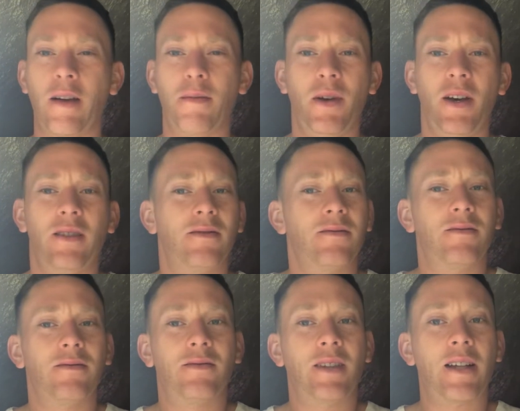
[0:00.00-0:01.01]
But
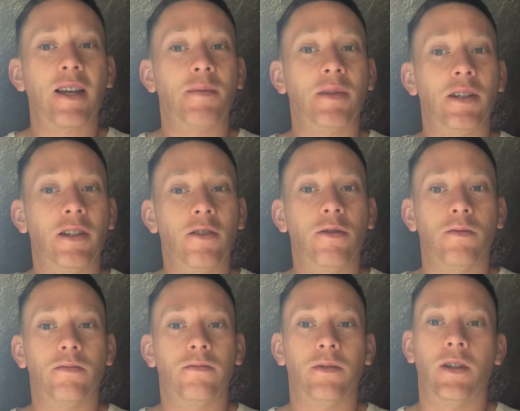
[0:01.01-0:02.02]
that's up to you.
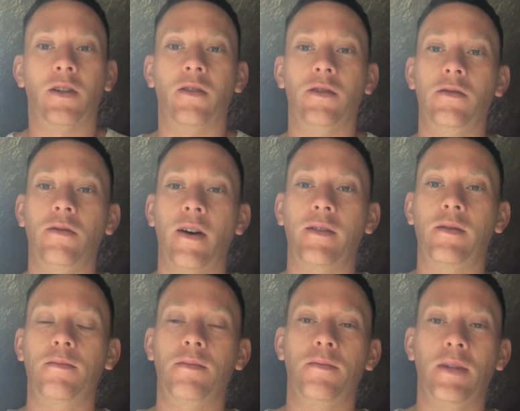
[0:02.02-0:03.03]
You have to
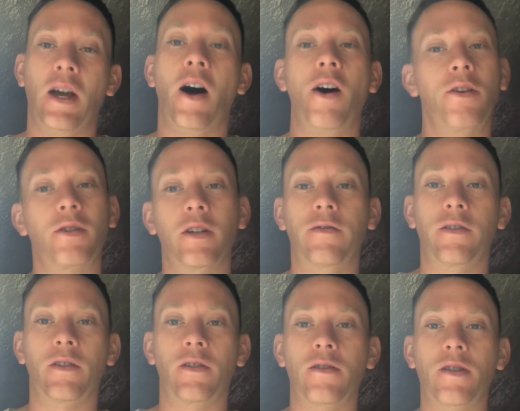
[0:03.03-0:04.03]
be hungry
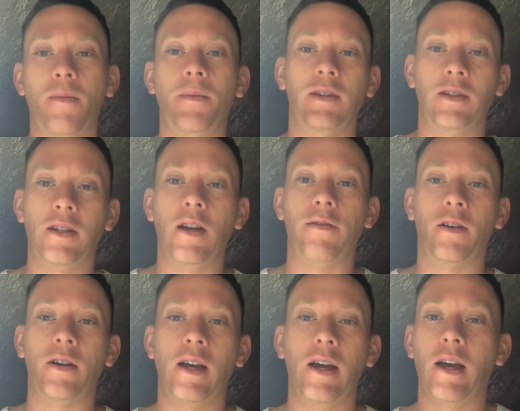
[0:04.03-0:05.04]
for something
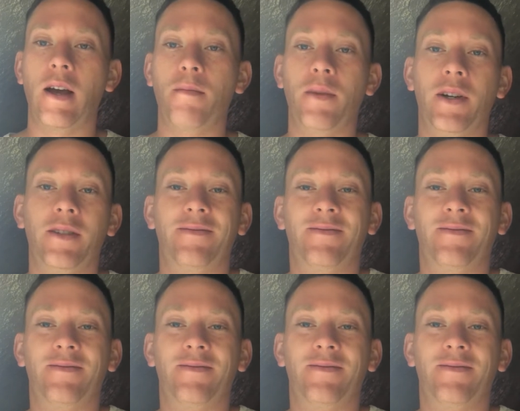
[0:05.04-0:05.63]
different. But